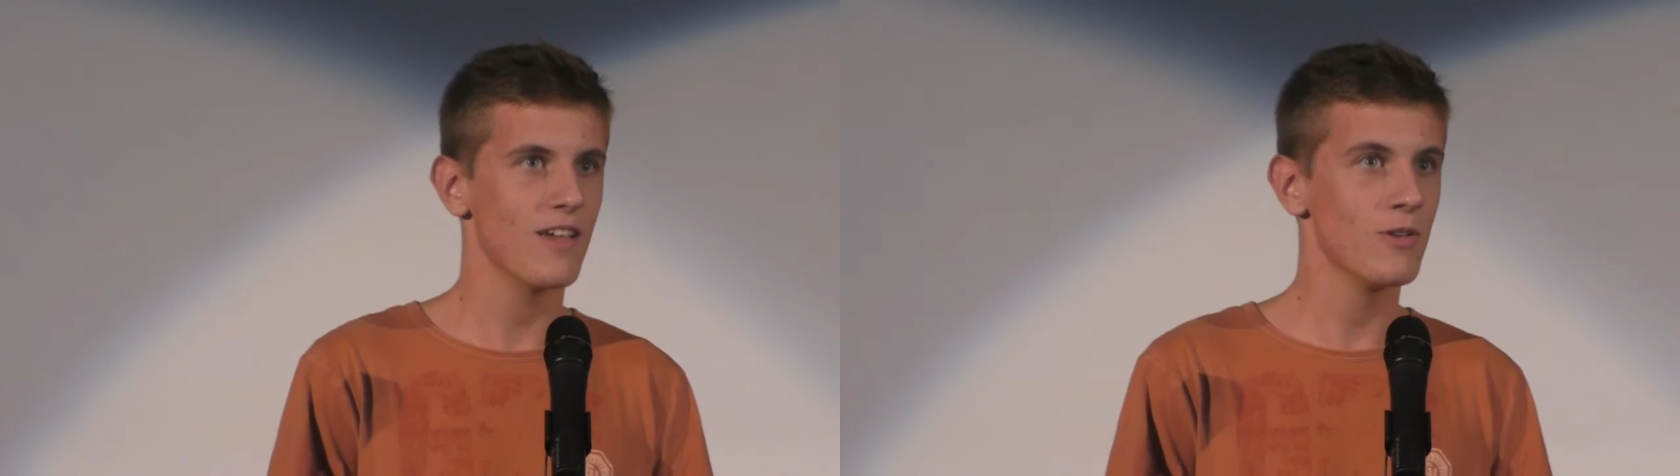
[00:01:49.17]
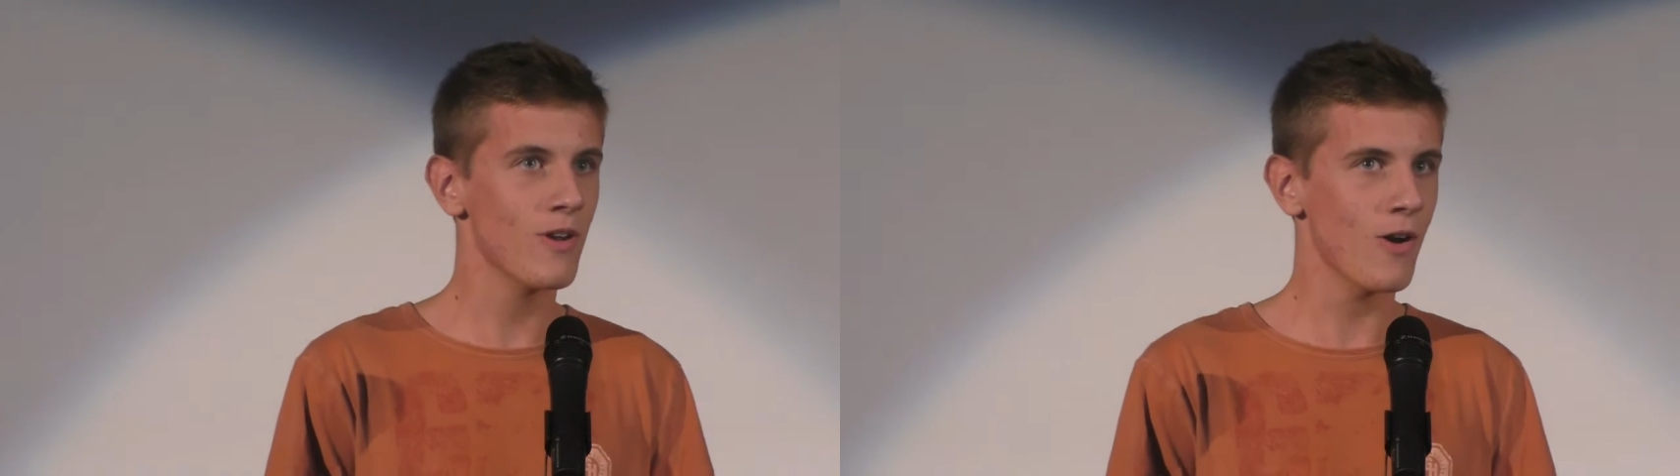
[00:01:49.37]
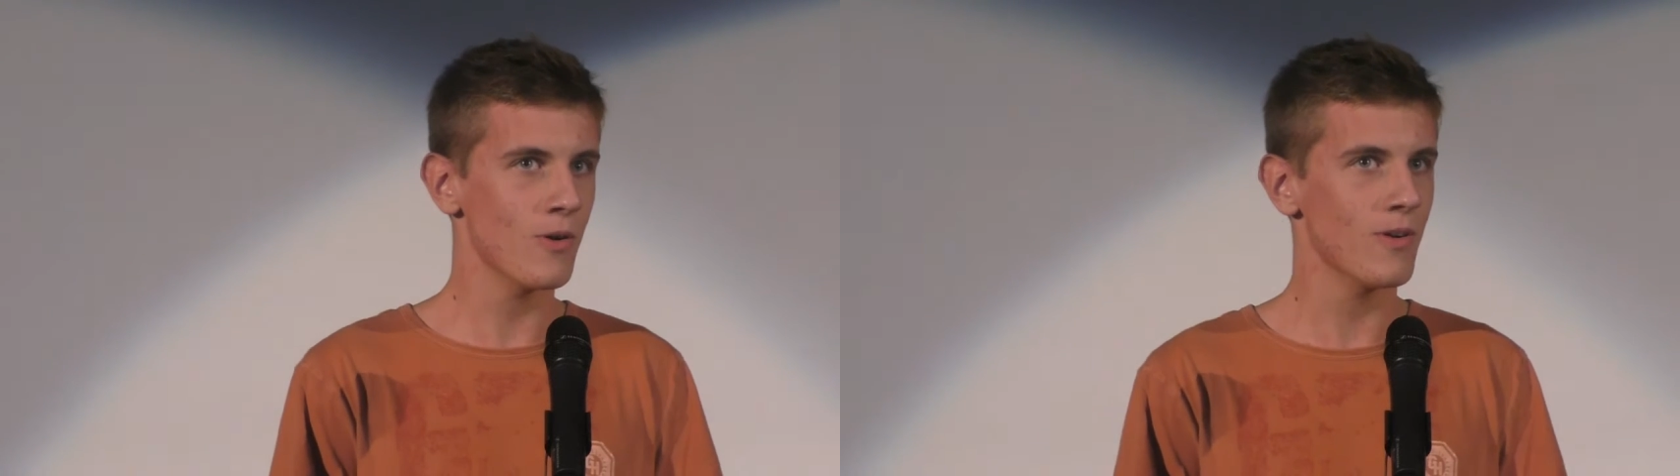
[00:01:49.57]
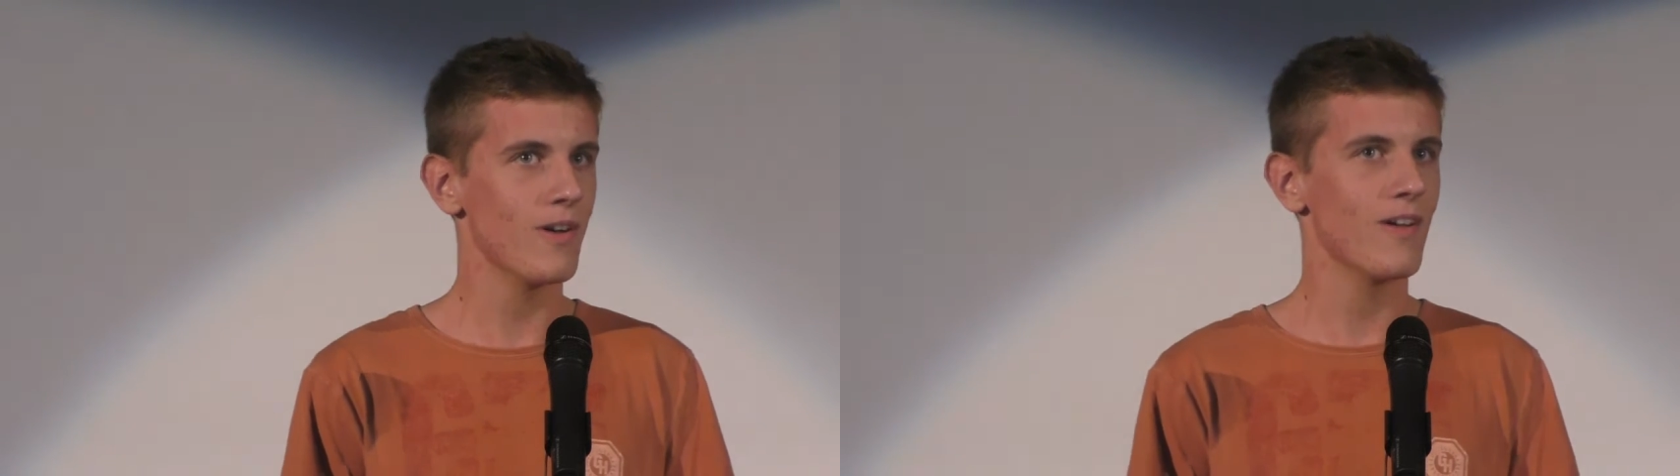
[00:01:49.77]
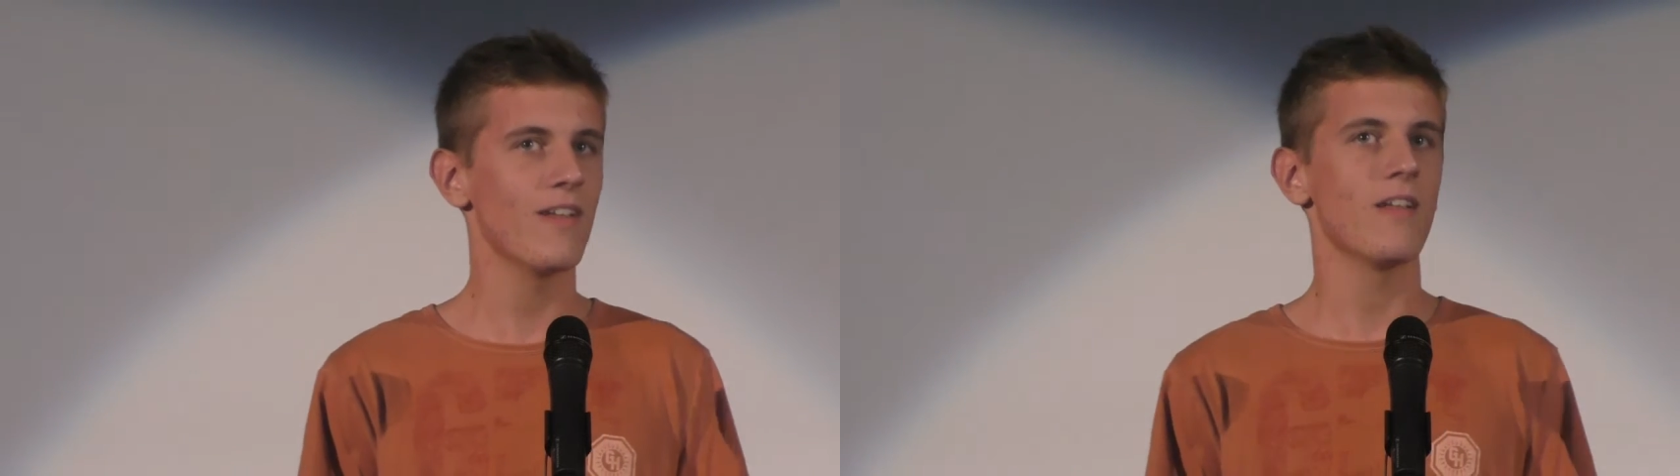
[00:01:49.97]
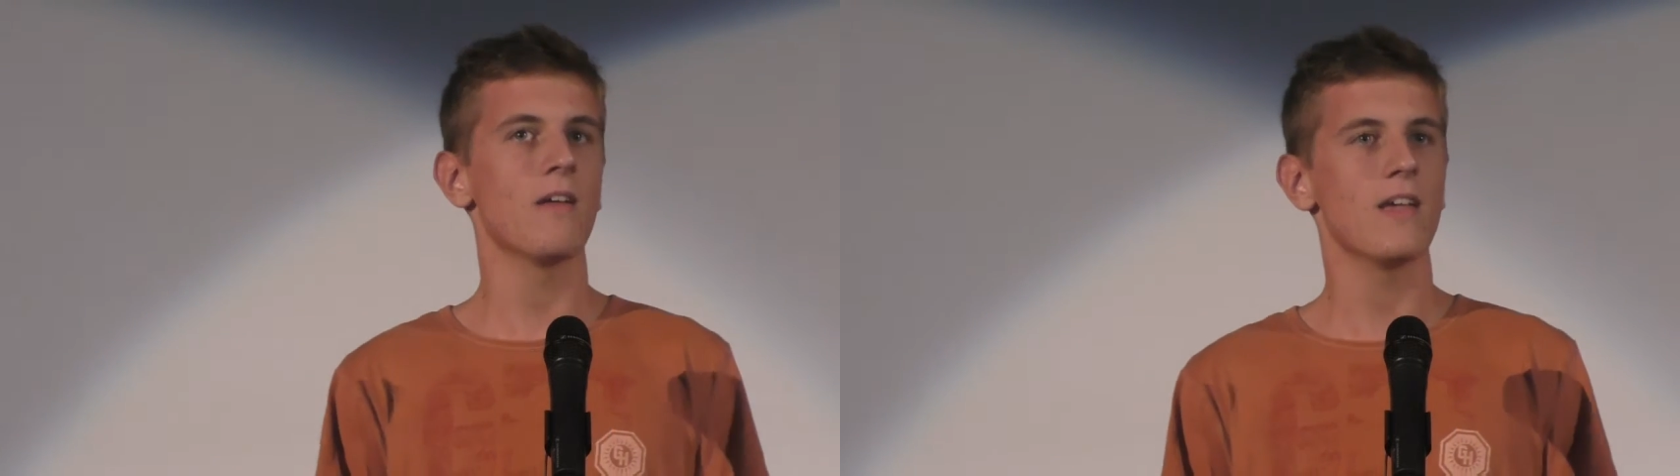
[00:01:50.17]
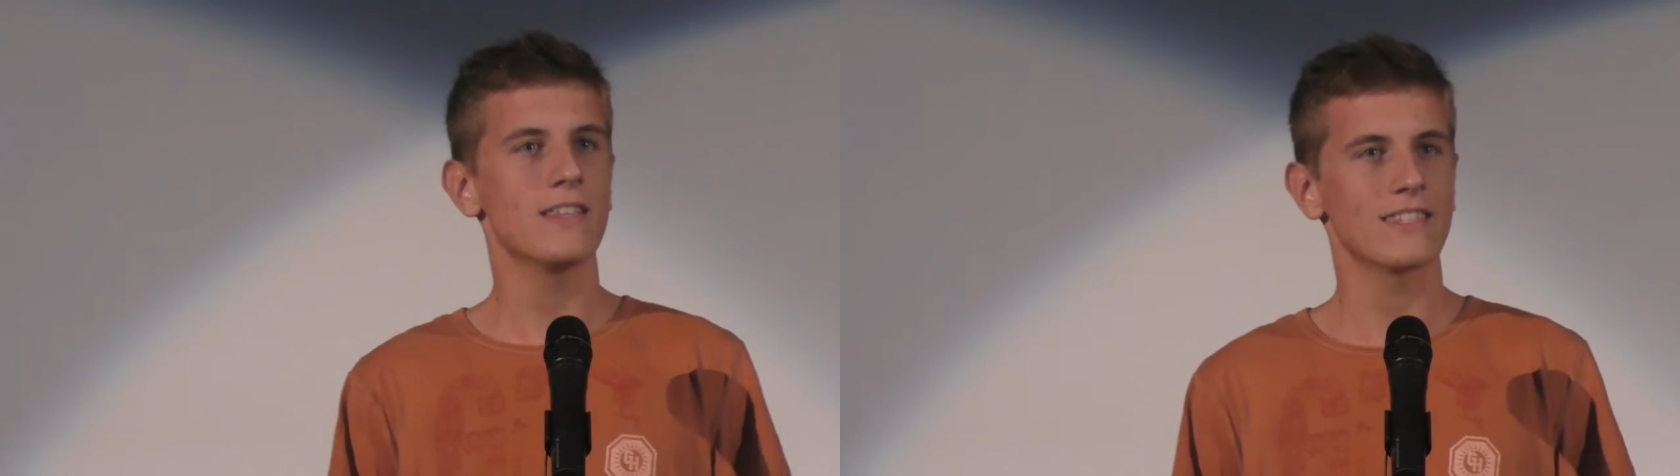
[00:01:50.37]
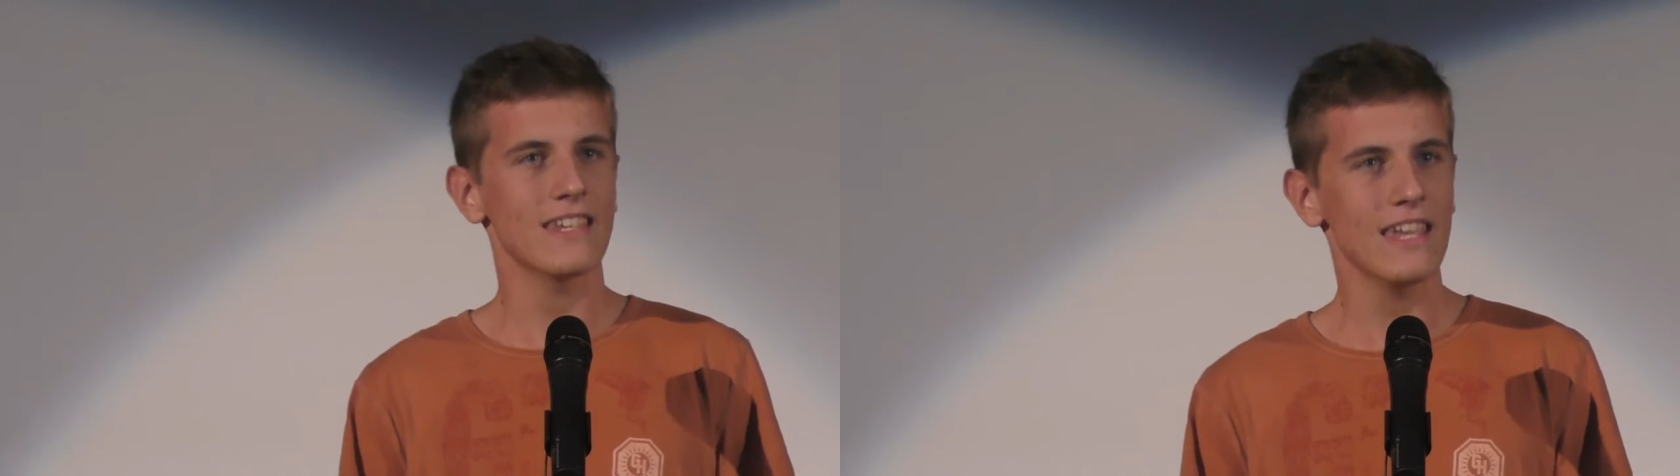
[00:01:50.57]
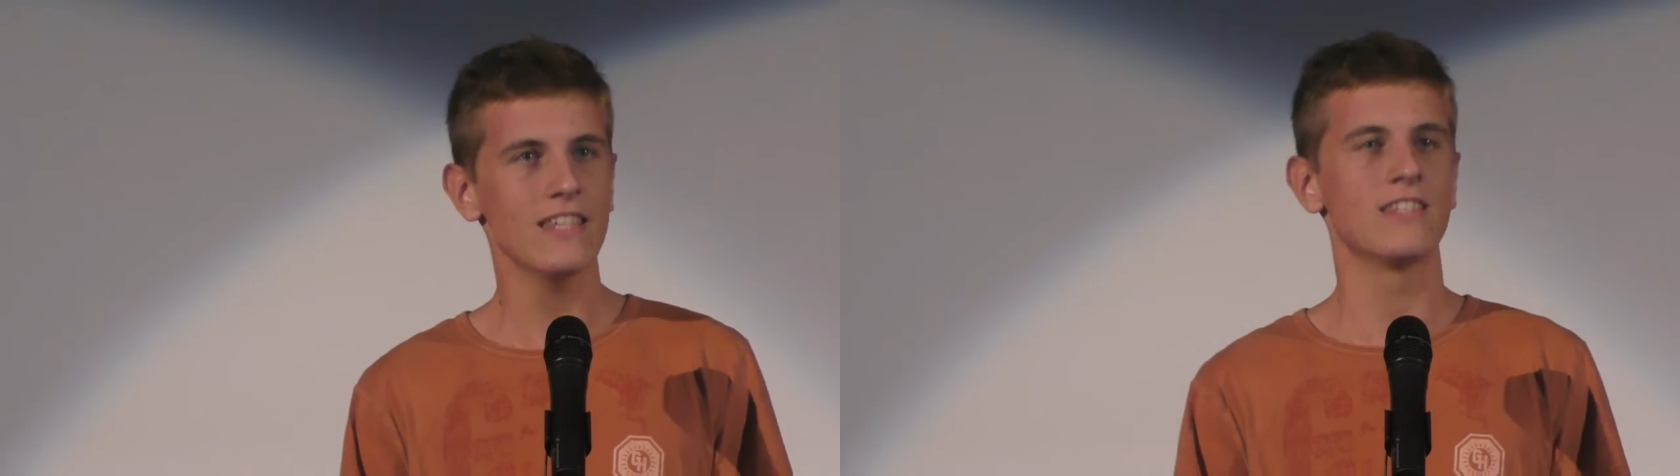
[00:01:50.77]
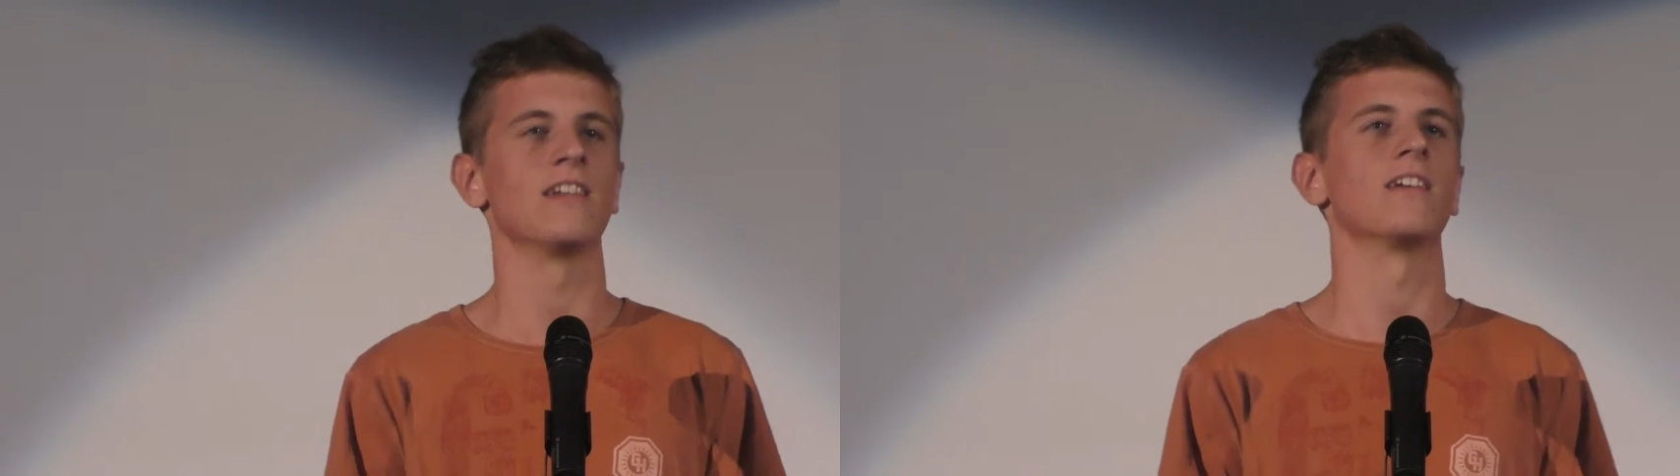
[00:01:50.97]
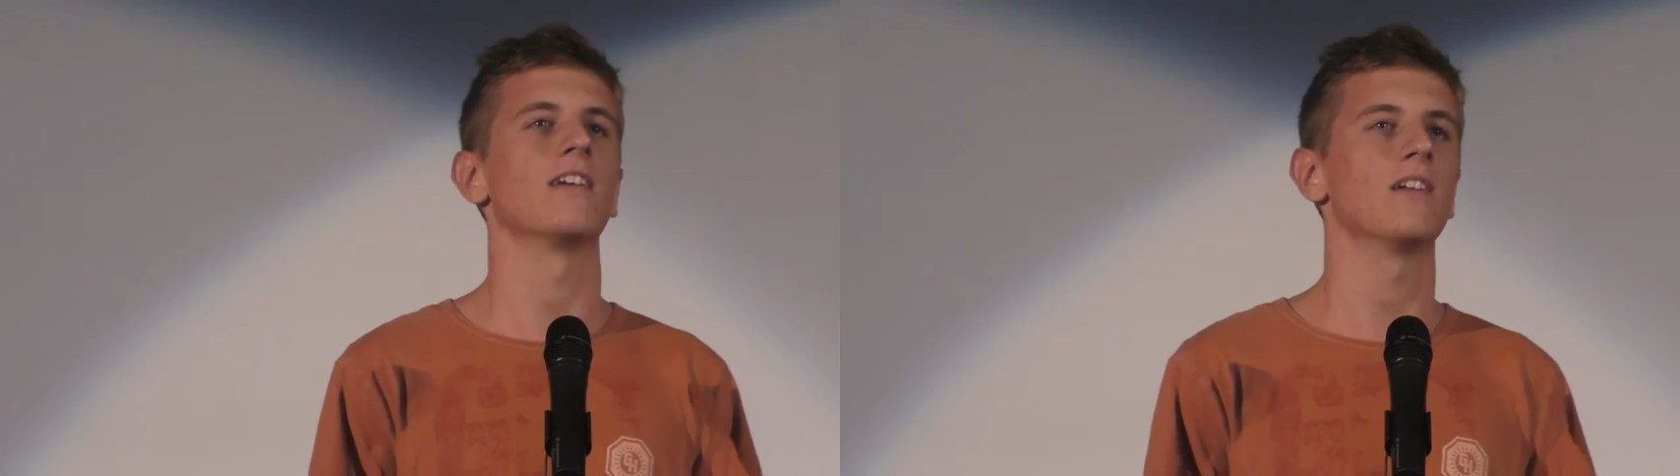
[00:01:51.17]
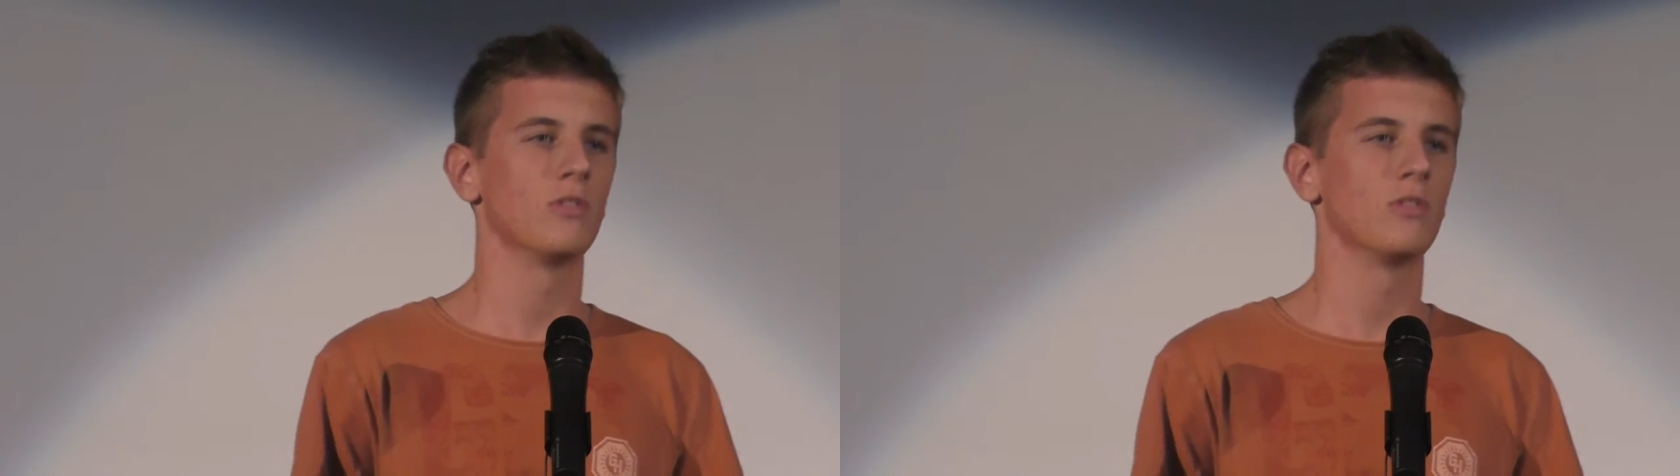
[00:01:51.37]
You know, it's easy